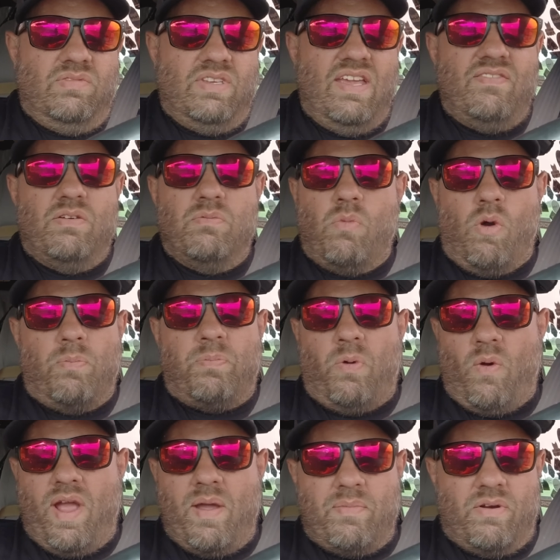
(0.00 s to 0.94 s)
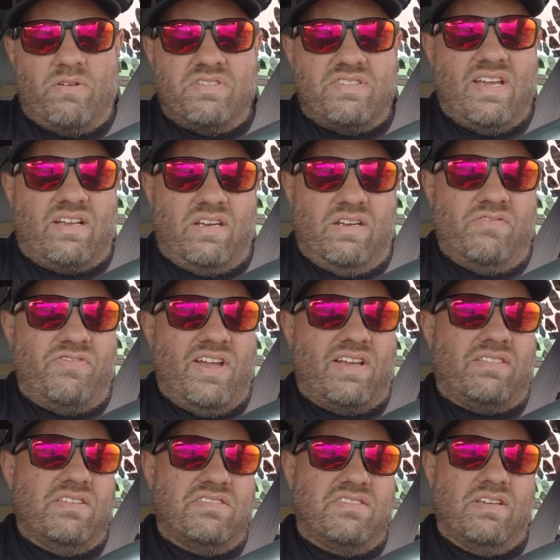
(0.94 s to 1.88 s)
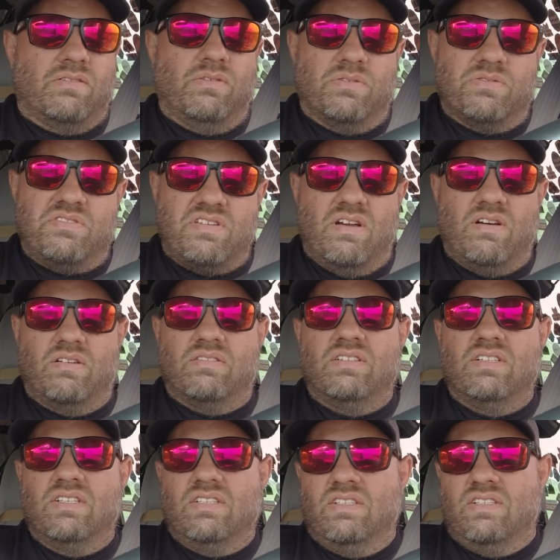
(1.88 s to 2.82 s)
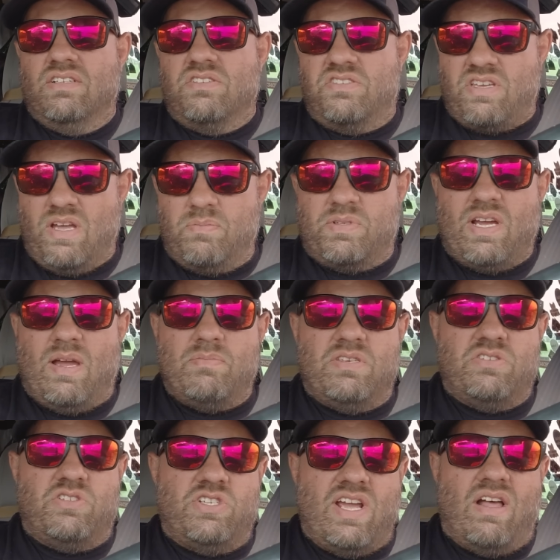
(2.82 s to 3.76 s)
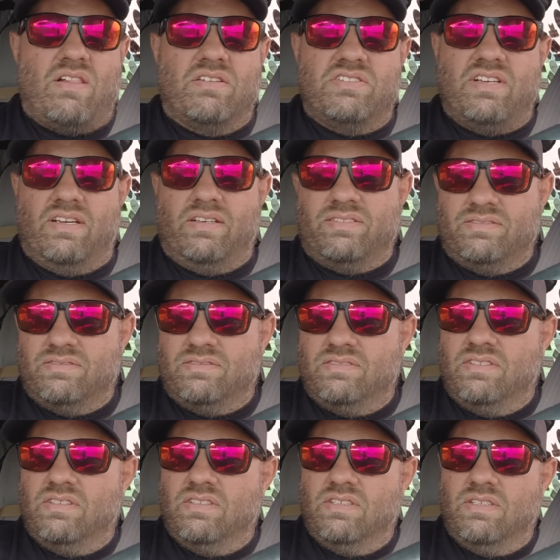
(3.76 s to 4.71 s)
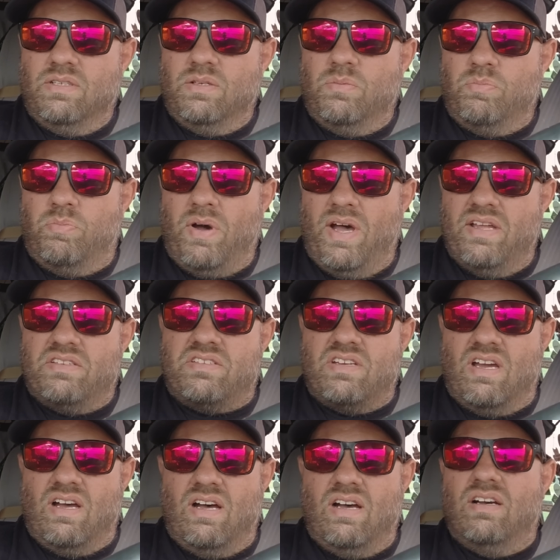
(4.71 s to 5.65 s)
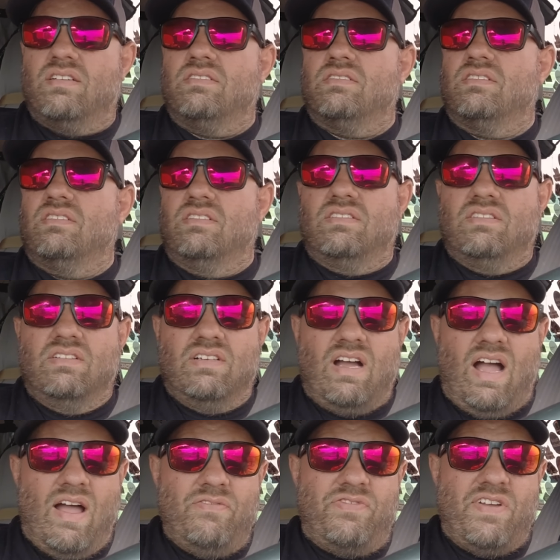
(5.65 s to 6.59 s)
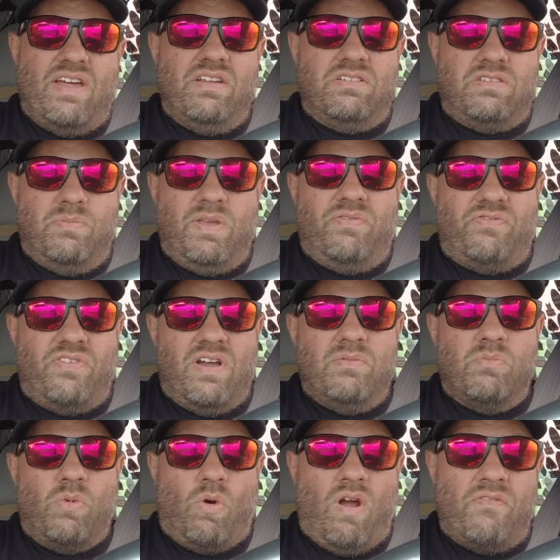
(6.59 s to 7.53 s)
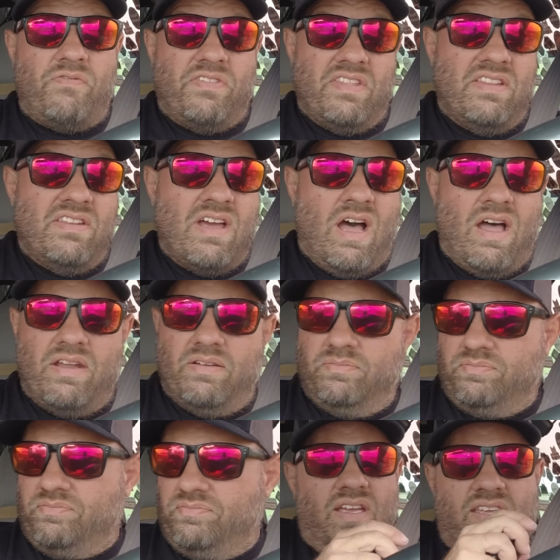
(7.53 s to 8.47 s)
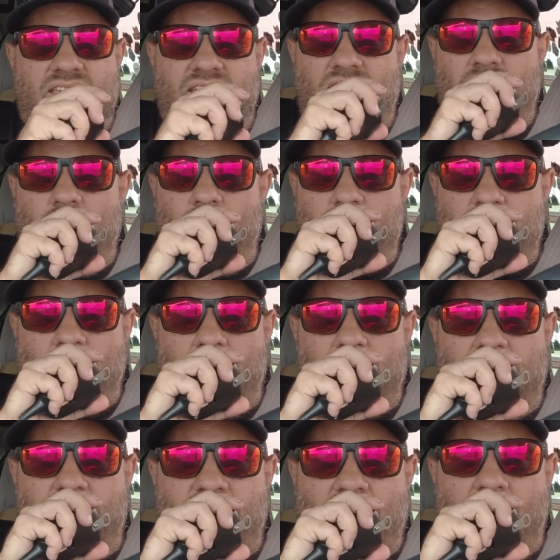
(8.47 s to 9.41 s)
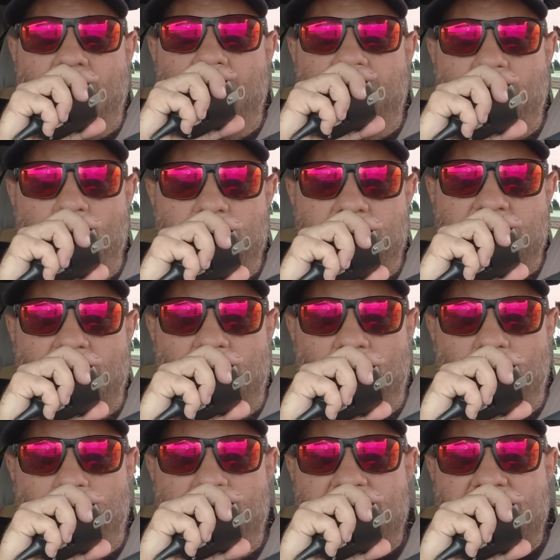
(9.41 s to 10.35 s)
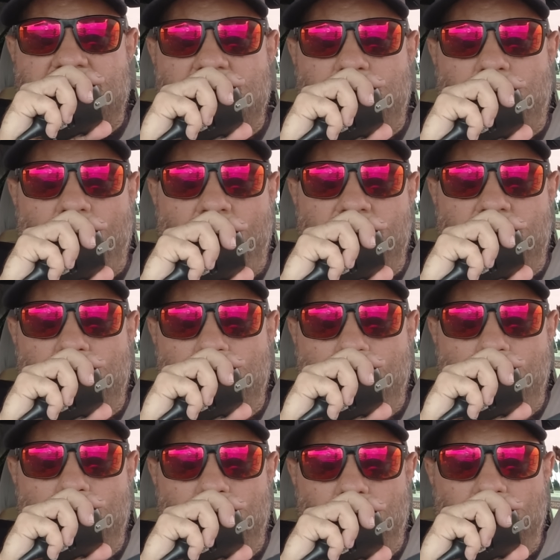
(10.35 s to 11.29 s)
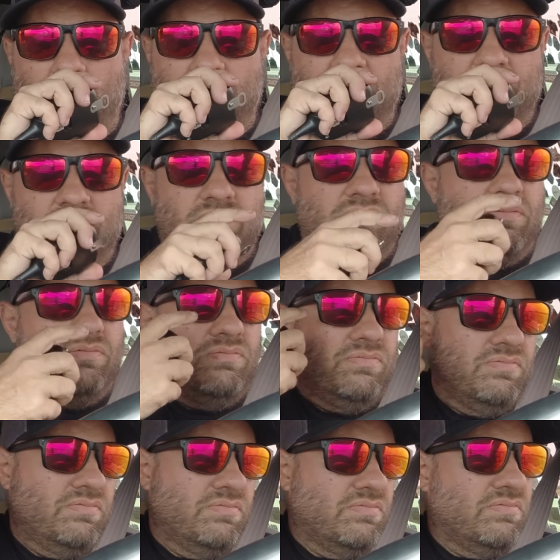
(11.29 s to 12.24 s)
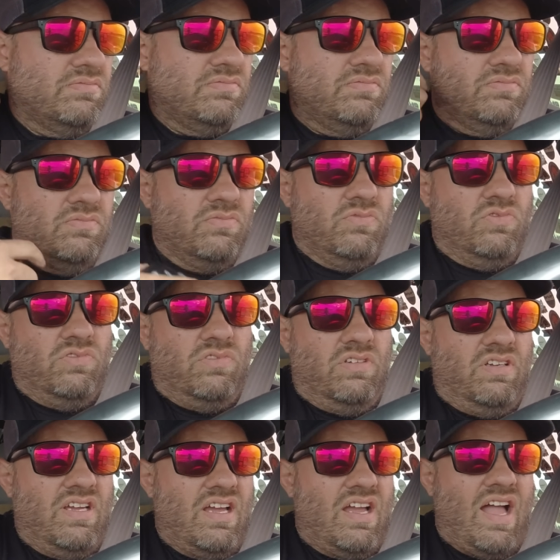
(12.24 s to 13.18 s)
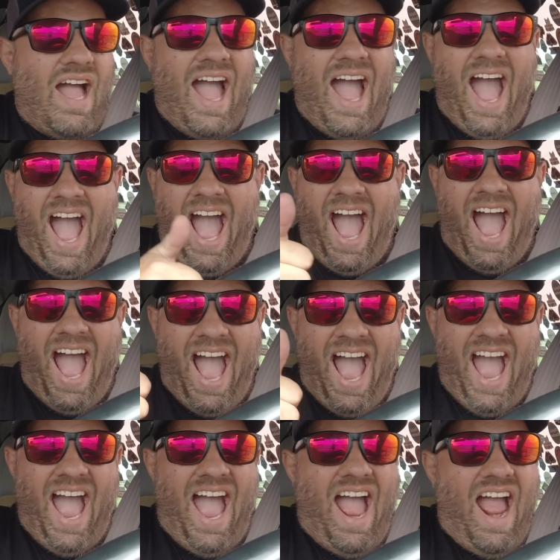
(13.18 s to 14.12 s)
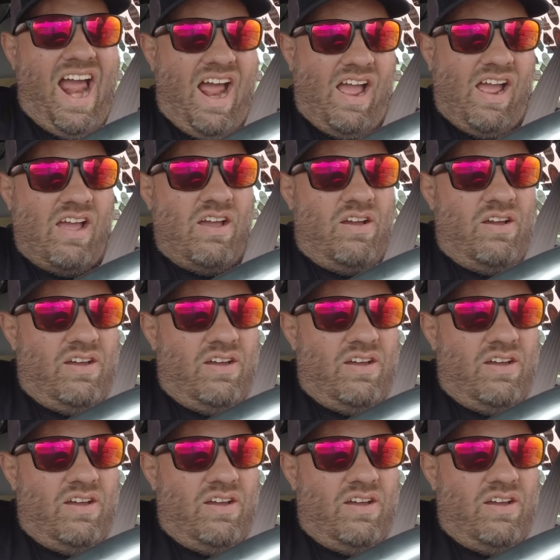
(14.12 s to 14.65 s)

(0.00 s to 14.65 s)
even more parameters that can affect the signal. So, sometimes it's challenging, but uh, I found it to be fun more often than not. Kilo Charlie 5, Hotel Whiskey Bravo, mobile. Kilo Charlie 5, Hotel Whiskey Bravo.